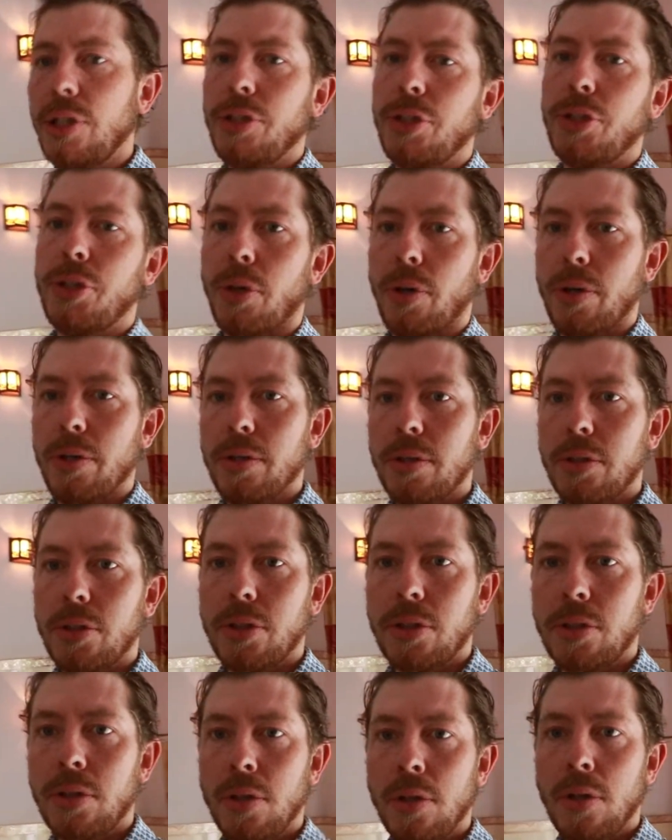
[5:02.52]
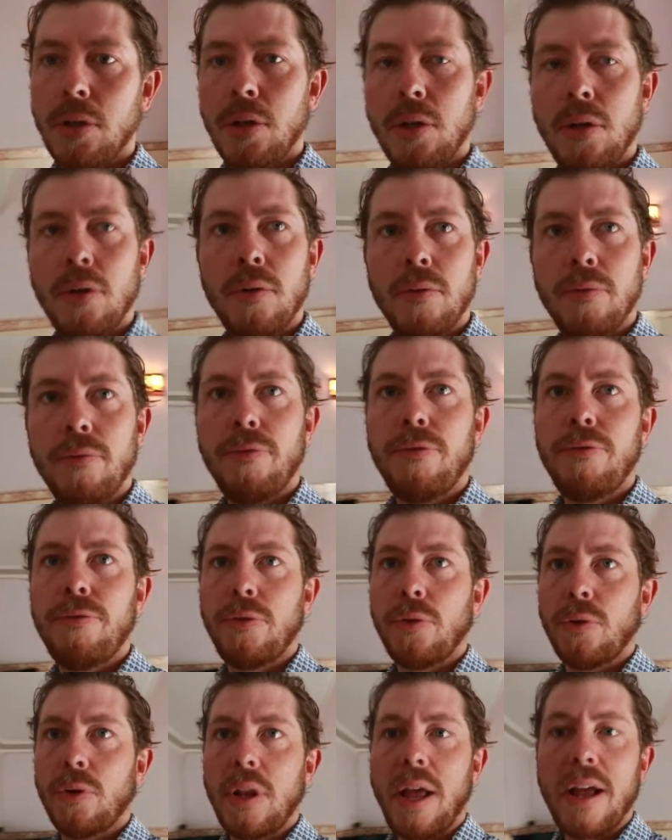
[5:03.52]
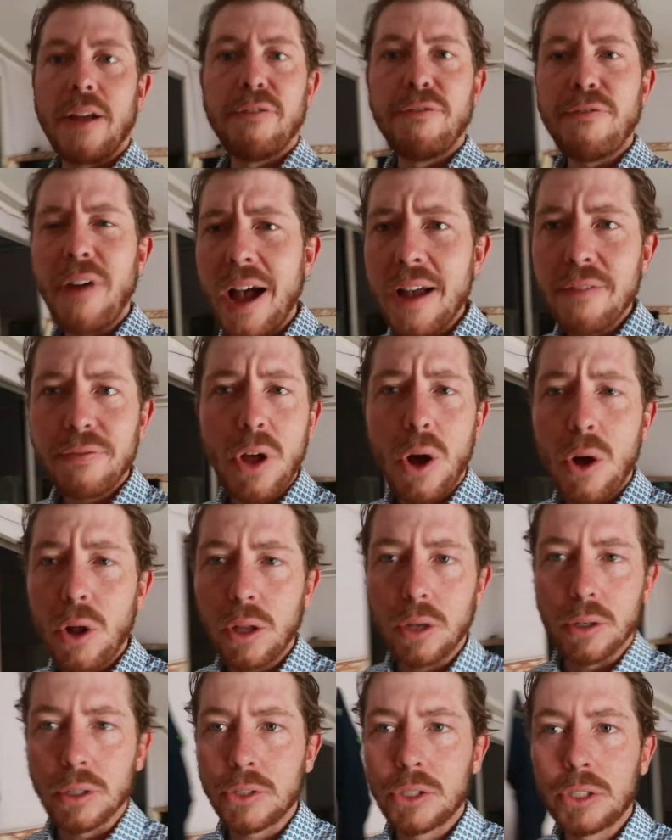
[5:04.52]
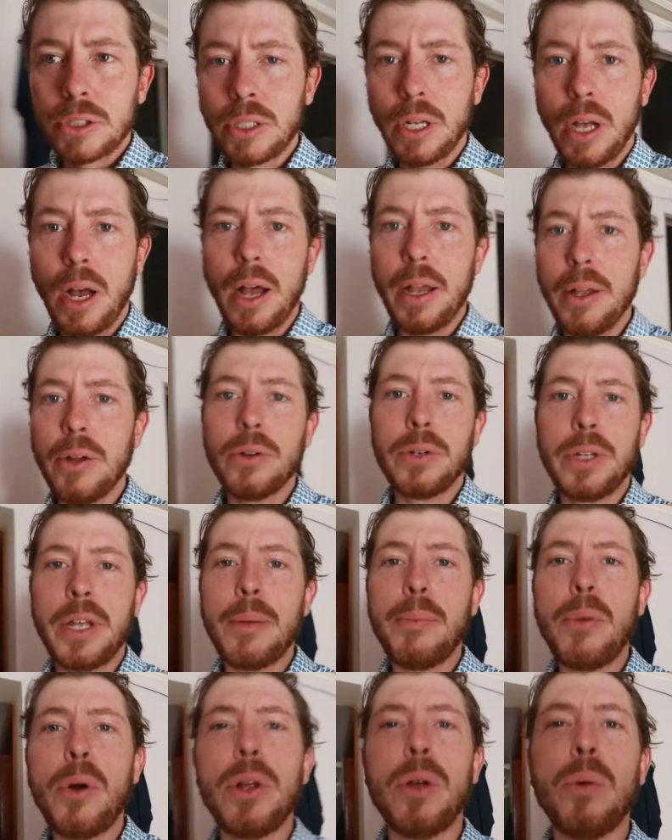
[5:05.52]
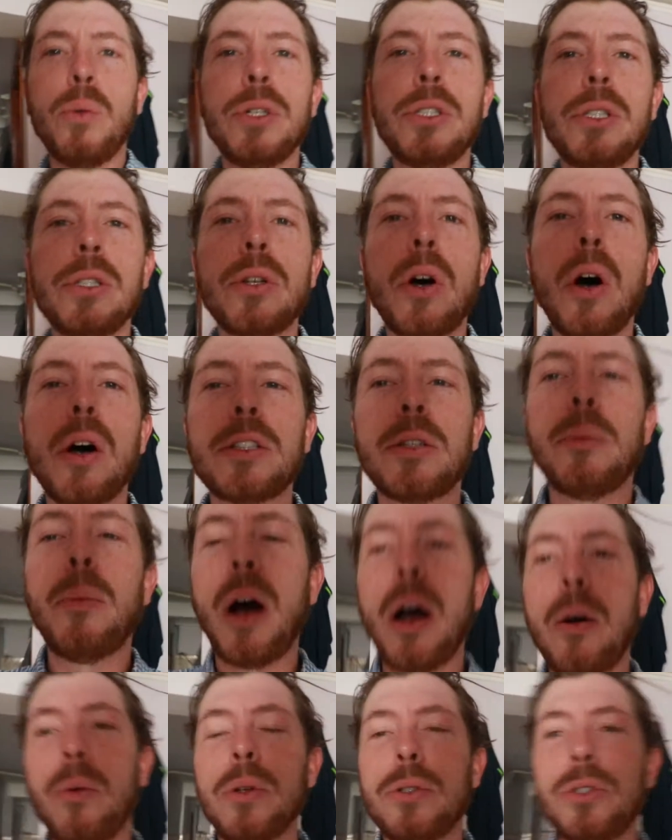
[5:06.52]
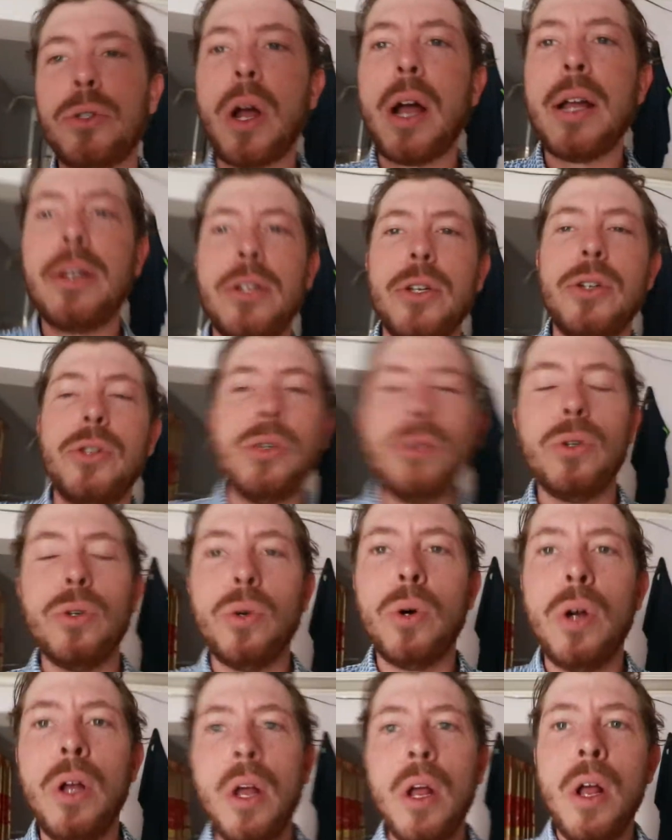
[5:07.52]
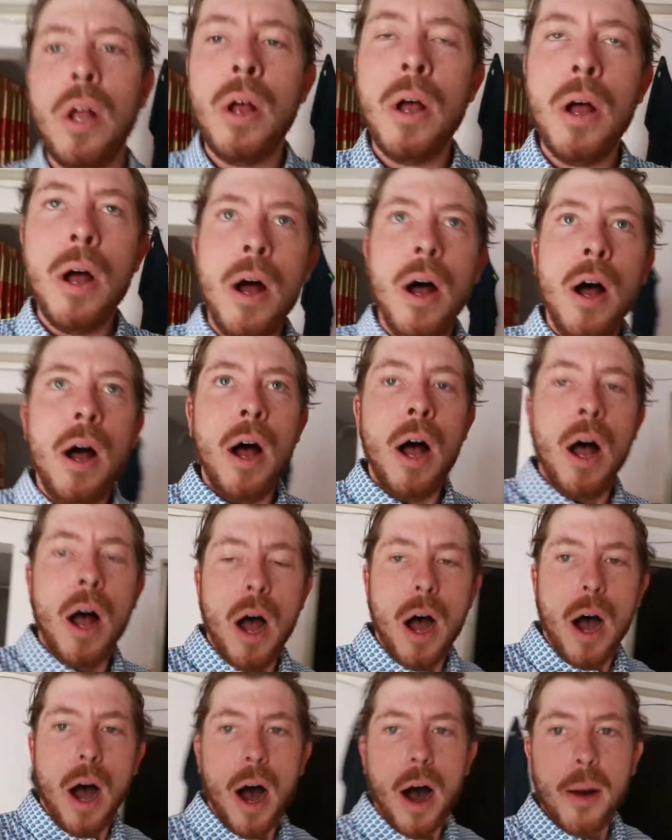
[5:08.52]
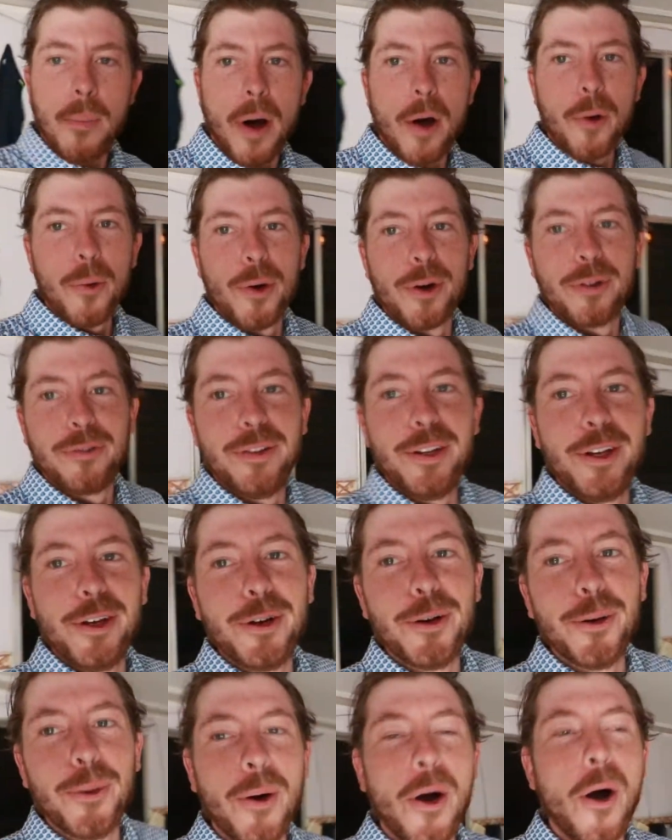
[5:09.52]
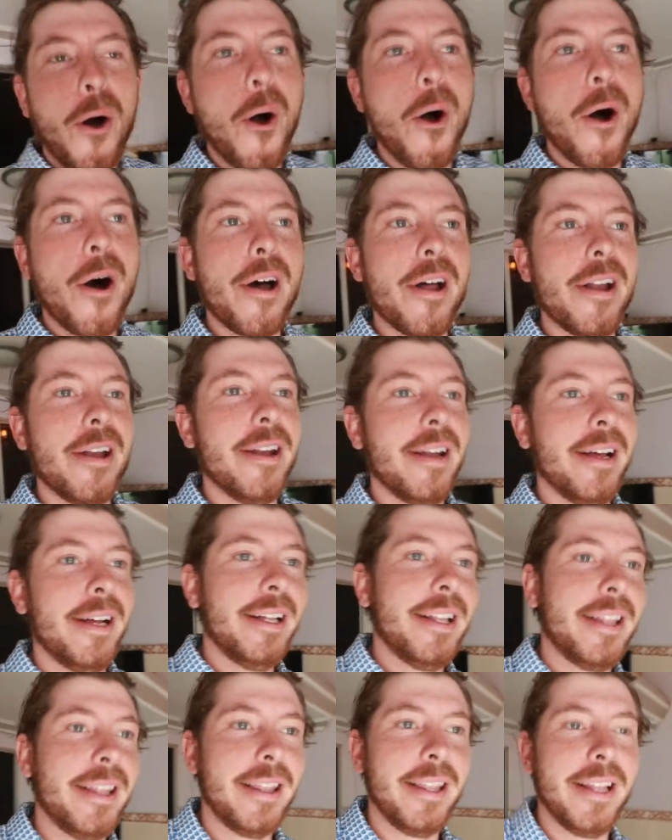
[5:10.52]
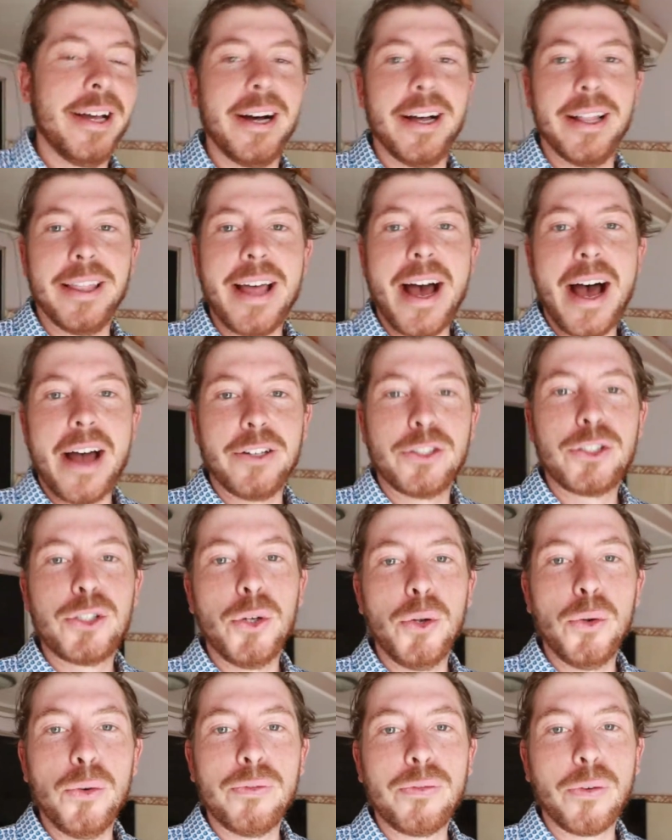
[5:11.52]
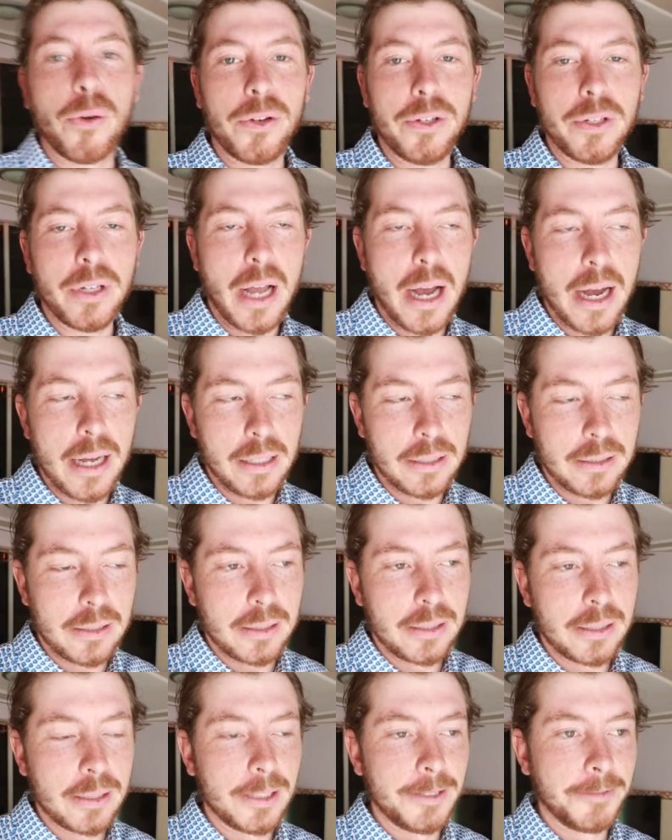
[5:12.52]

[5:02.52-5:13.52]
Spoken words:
shirts for like $5 here in Cambodia, which is awesome. I will try to do a review on that soon for you guys,